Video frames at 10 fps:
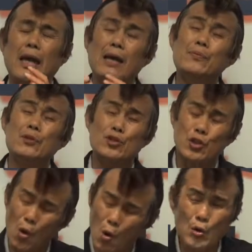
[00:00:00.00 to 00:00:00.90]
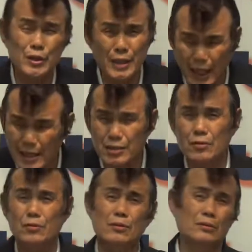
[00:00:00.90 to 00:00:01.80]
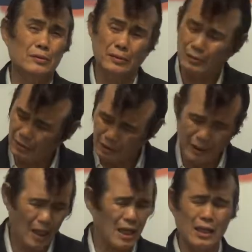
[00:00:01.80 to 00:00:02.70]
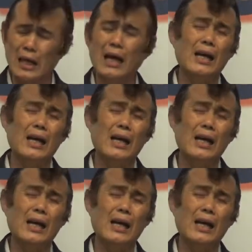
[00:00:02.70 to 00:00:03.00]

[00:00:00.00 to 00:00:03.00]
have a joy. Yes. Yeah,